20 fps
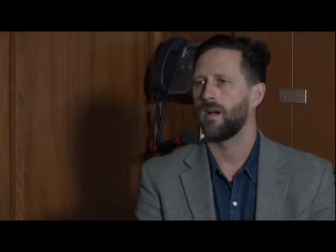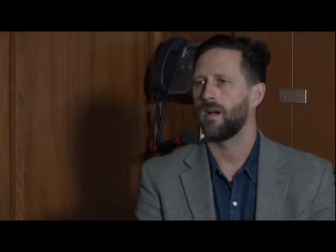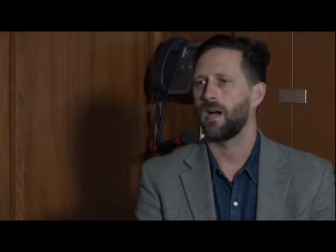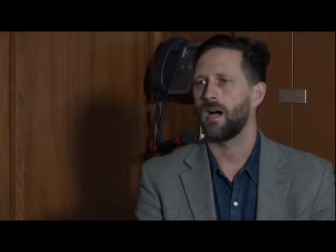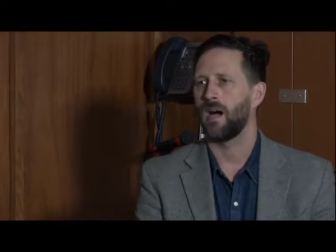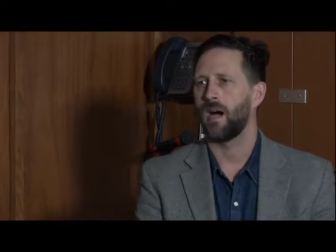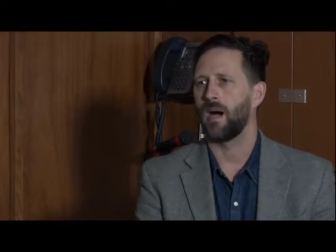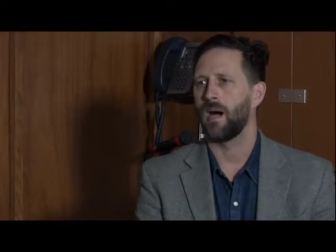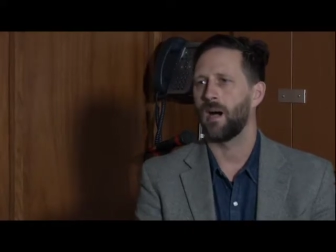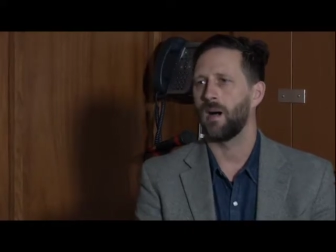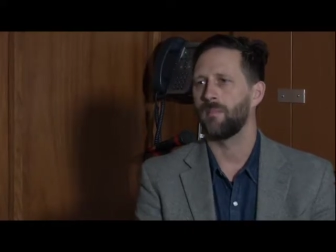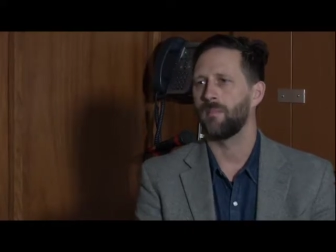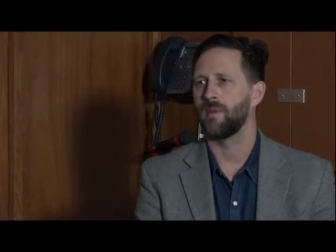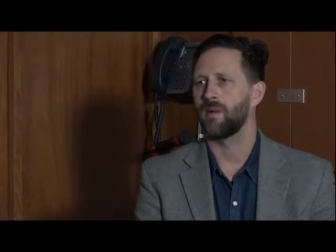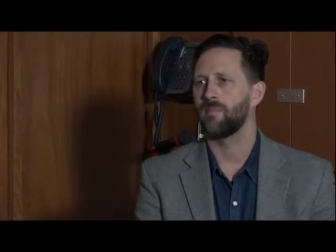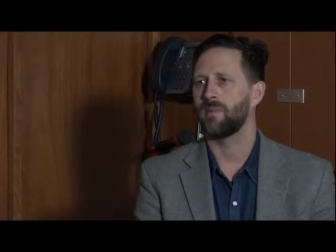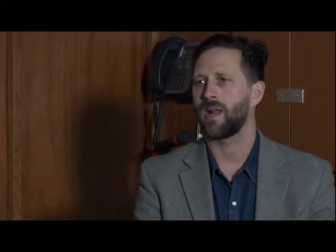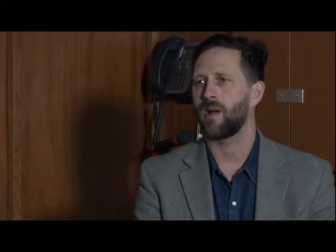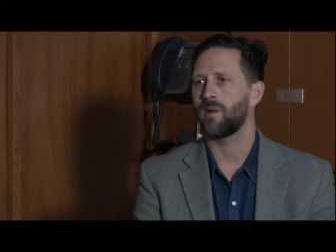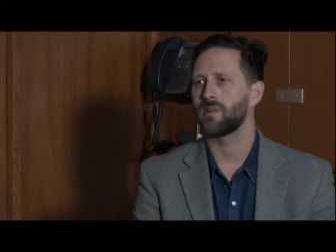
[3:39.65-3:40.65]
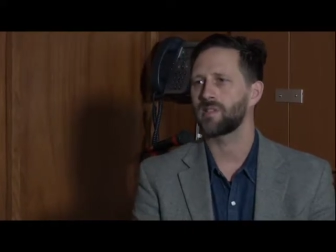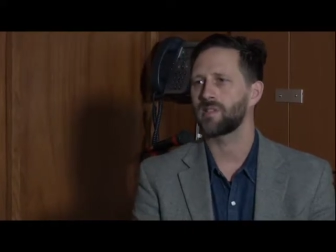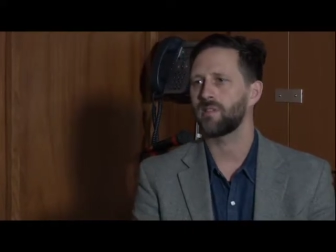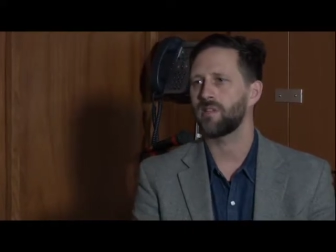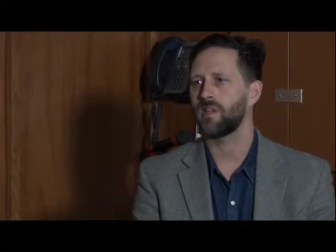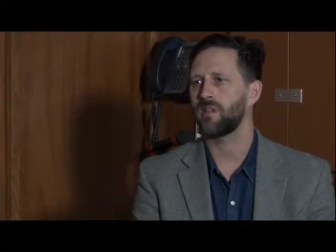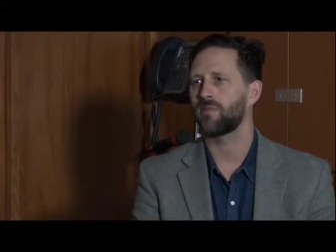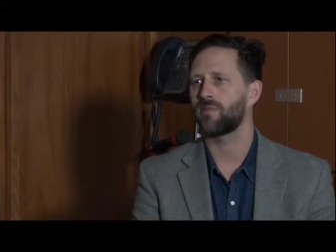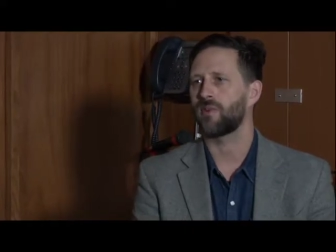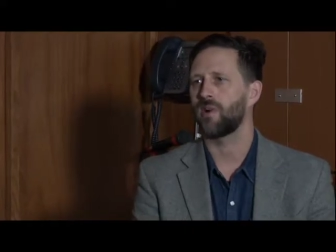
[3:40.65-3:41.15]
but I was
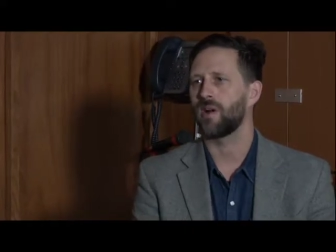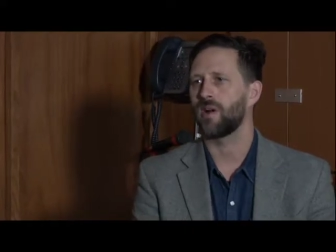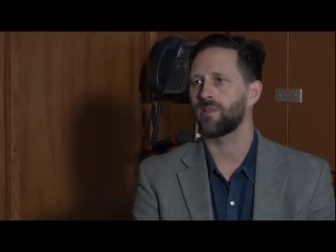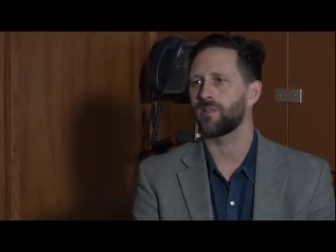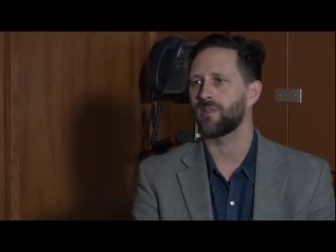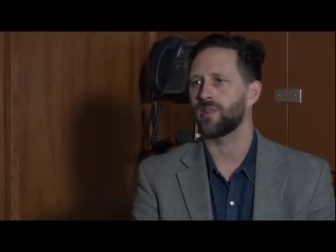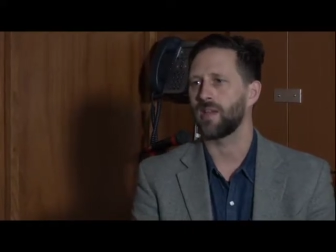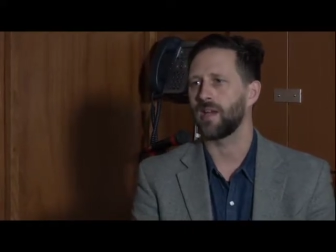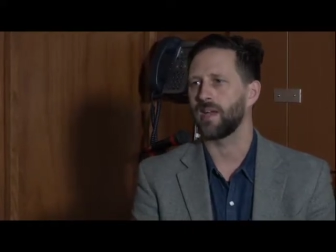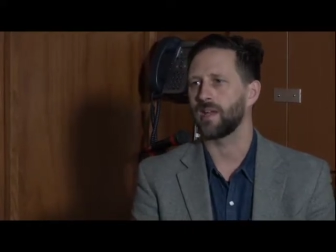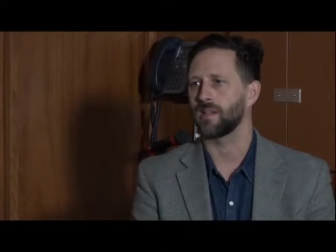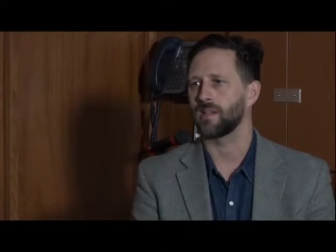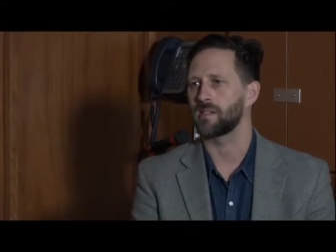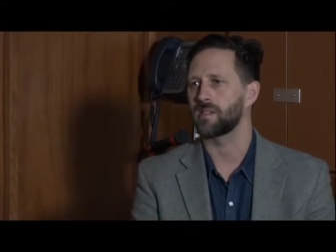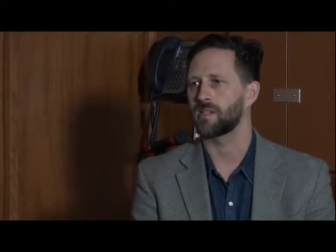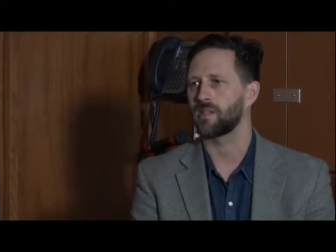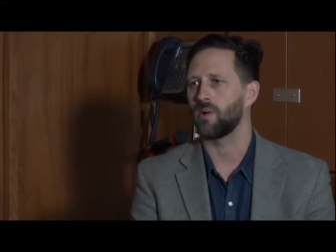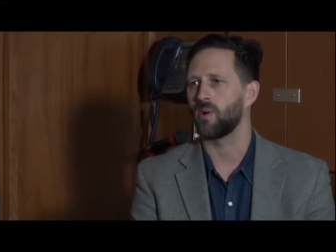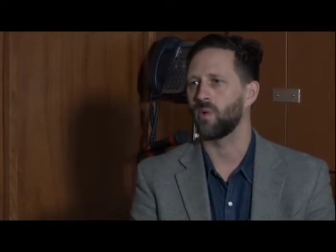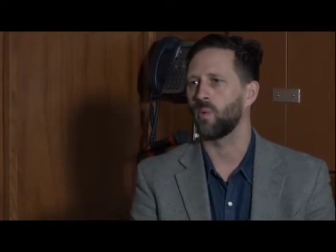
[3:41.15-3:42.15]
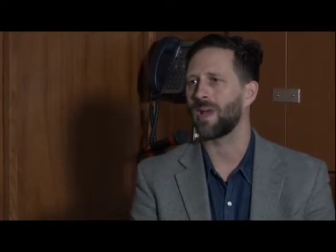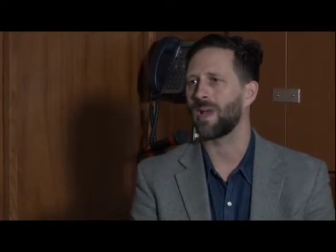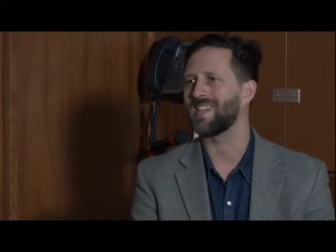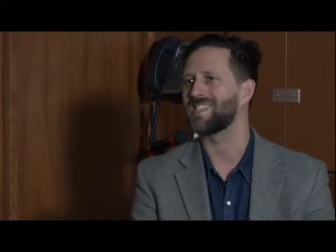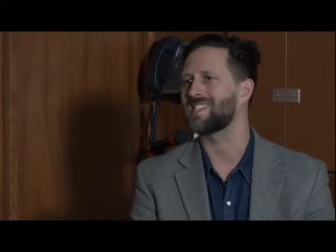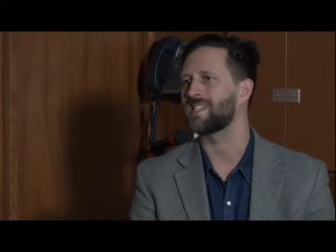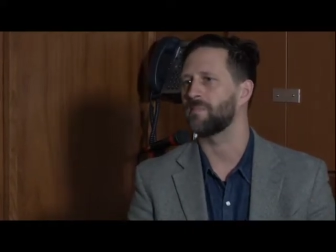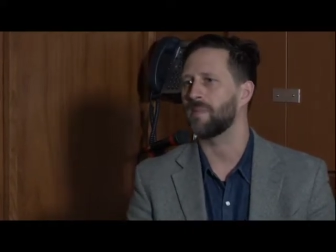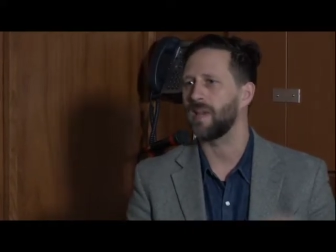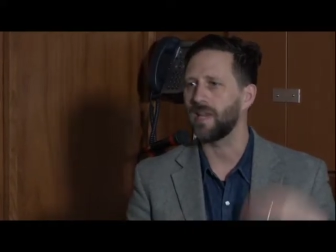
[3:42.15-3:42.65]
looking for other things or
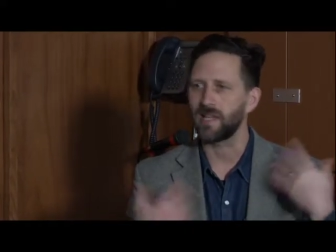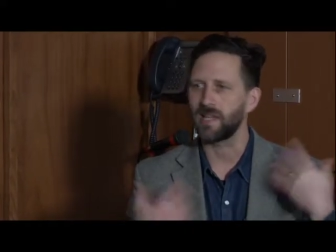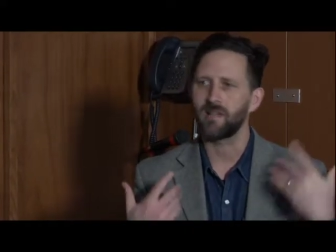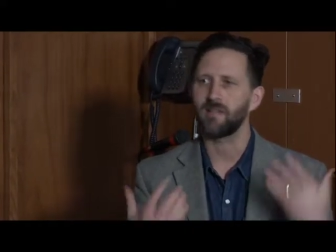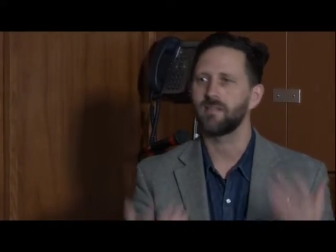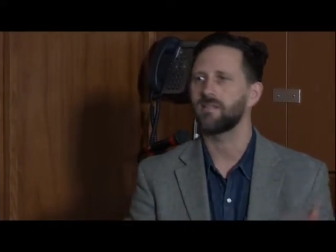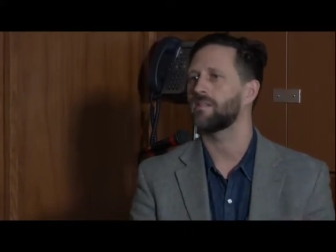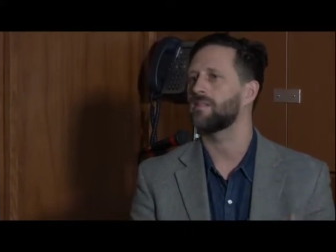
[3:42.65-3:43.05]
ways to make